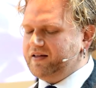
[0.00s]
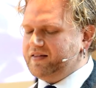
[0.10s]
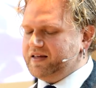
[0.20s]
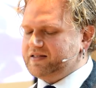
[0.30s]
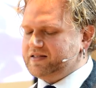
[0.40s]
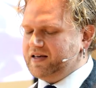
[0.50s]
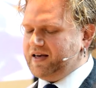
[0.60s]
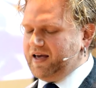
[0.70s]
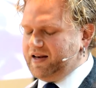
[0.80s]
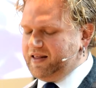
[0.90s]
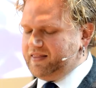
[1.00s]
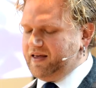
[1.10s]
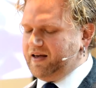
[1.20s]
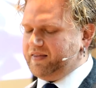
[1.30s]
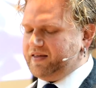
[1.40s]
this
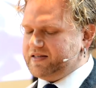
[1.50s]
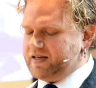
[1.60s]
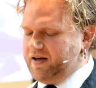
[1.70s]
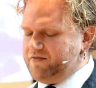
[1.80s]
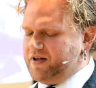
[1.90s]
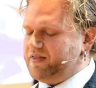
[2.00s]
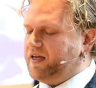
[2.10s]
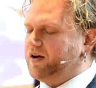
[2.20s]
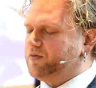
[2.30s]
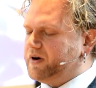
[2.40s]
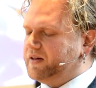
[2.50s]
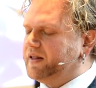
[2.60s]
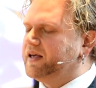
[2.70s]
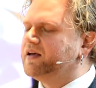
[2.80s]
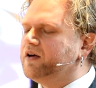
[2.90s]
anything, this everything,
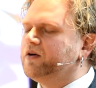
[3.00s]
really,